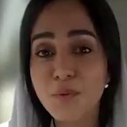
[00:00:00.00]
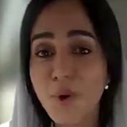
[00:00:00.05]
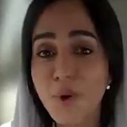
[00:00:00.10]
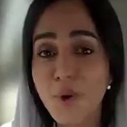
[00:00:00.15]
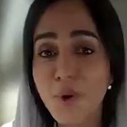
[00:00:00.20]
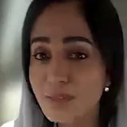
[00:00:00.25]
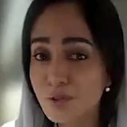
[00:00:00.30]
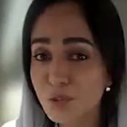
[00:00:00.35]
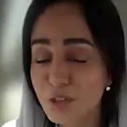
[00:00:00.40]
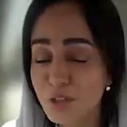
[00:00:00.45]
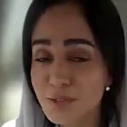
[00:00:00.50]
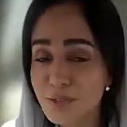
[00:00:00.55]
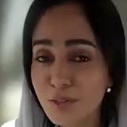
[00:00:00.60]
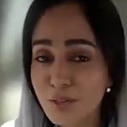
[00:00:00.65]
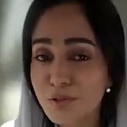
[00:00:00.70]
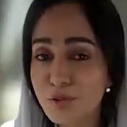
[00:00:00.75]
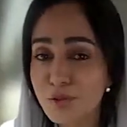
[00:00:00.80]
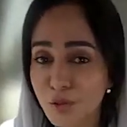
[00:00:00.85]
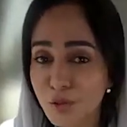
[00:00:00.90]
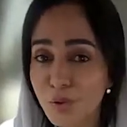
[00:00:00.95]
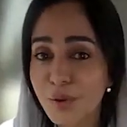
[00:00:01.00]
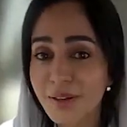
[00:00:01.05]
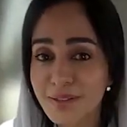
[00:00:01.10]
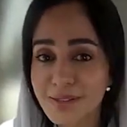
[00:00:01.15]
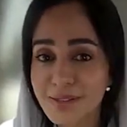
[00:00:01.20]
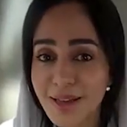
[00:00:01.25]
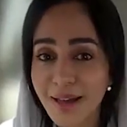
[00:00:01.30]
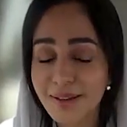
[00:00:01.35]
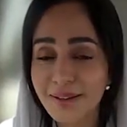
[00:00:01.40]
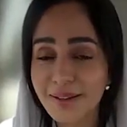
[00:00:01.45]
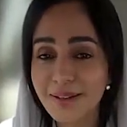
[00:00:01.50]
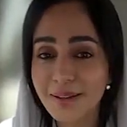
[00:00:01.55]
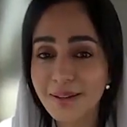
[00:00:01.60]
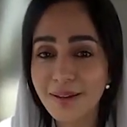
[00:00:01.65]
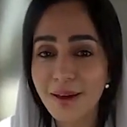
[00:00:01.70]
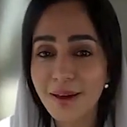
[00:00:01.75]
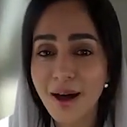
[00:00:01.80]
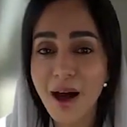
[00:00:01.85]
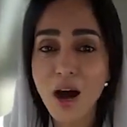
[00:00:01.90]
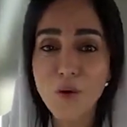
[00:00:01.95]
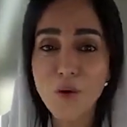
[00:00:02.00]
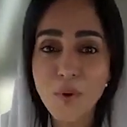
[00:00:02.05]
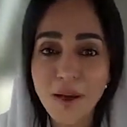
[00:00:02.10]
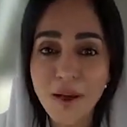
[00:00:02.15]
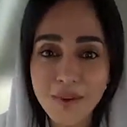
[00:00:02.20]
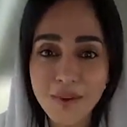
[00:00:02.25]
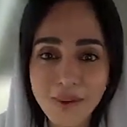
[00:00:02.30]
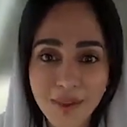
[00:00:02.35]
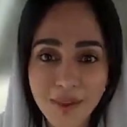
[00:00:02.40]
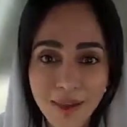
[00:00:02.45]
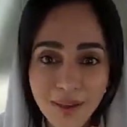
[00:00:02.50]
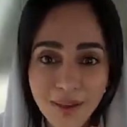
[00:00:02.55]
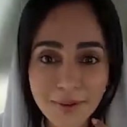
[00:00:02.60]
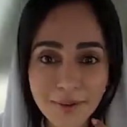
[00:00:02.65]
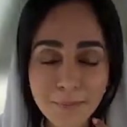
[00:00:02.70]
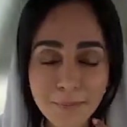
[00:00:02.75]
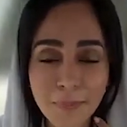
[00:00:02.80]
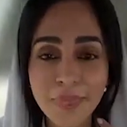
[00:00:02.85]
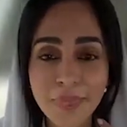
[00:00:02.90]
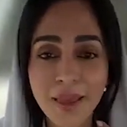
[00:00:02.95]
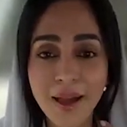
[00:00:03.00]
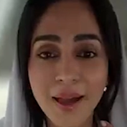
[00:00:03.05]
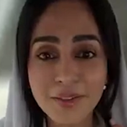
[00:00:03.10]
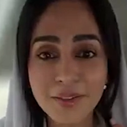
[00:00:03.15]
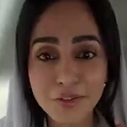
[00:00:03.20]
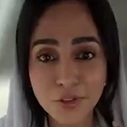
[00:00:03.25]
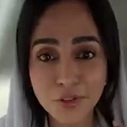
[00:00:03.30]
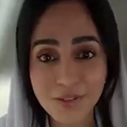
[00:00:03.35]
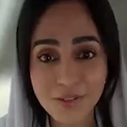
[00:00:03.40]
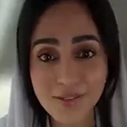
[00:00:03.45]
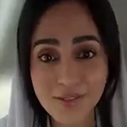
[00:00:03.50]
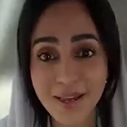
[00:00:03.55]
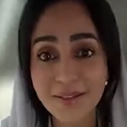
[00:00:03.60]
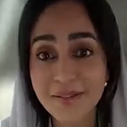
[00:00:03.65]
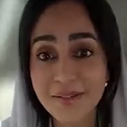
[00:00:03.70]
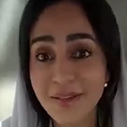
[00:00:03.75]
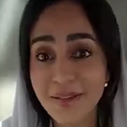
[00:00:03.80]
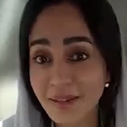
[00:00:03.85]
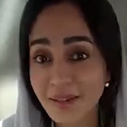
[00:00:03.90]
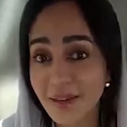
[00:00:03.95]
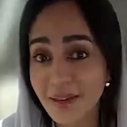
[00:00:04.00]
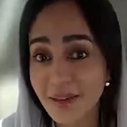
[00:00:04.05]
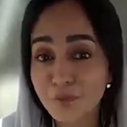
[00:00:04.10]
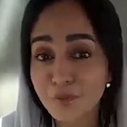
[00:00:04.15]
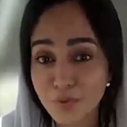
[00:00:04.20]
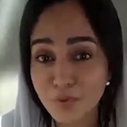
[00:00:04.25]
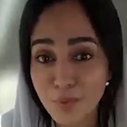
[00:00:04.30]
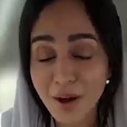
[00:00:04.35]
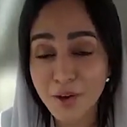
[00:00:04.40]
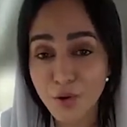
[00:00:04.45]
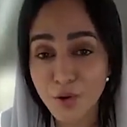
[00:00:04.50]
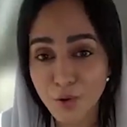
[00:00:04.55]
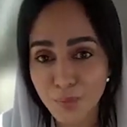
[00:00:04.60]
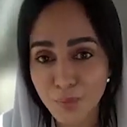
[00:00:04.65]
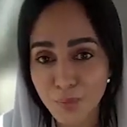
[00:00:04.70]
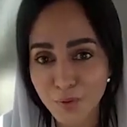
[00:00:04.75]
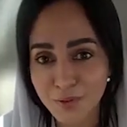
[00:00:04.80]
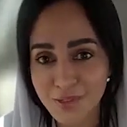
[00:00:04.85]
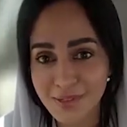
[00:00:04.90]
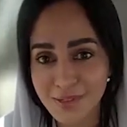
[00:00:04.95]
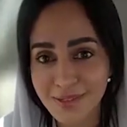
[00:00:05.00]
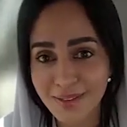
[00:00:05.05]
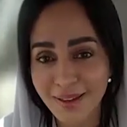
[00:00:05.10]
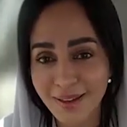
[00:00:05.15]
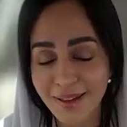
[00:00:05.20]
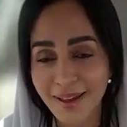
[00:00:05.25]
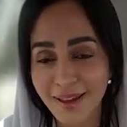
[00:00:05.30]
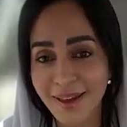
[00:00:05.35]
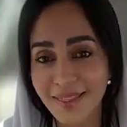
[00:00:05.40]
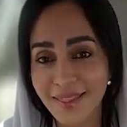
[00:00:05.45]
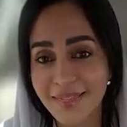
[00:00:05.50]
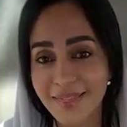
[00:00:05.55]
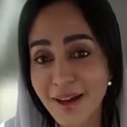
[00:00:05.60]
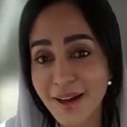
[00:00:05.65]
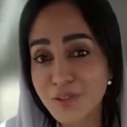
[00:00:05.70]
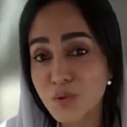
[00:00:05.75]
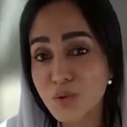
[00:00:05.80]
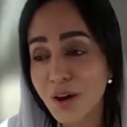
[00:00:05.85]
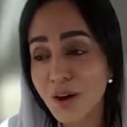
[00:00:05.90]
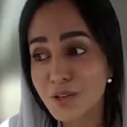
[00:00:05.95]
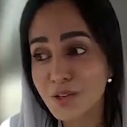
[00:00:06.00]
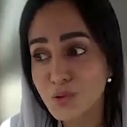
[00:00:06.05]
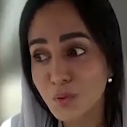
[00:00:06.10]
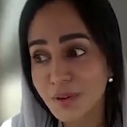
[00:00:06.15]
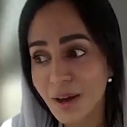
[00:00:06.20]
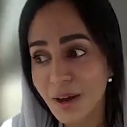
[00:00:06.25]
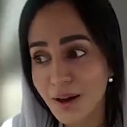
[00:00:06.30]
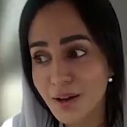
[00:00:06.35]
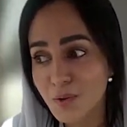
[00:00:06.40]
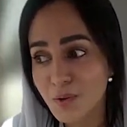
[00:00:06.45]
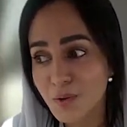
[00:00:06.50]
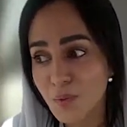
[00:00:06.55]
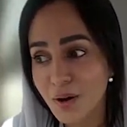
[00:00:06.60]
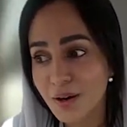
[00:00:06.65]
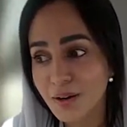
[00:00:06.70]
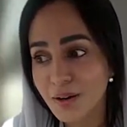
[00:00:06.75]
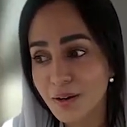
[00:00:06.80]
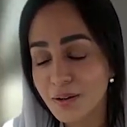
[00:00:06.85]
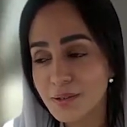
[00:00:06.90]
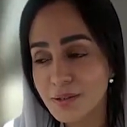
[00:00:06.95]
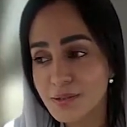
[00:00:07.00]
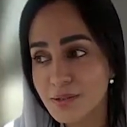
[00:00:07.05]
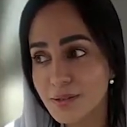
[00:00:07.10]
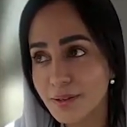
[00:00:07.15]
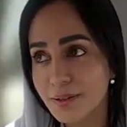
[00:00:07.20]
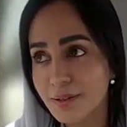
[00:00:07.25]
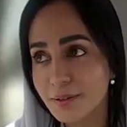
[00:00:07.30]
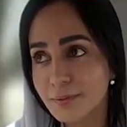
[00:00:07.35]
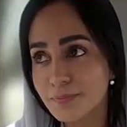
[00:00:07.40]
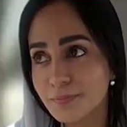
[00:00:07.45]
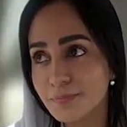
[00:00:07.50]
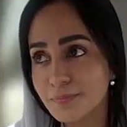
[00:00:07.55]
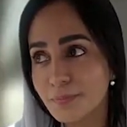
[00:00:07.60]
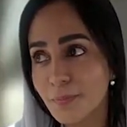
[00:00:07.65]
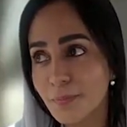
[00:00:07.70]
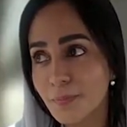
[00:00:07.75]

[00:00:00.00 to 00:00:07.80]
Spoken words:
so I was interested to know exactly how I can address and take care of my hormones. That was when I was